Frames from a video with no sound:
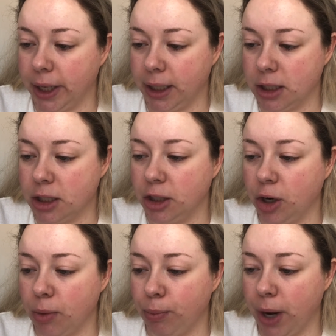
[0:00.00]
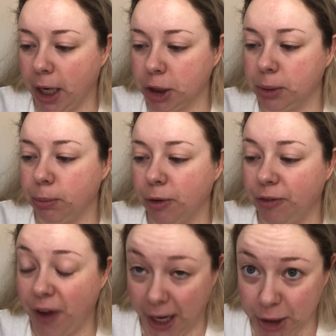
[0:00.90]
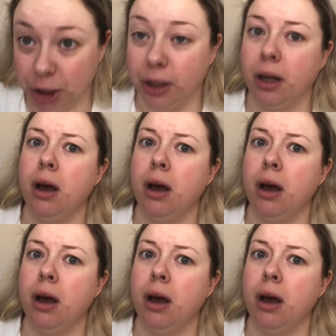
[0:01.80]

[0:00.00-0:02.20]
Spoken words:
instant complexion perfection.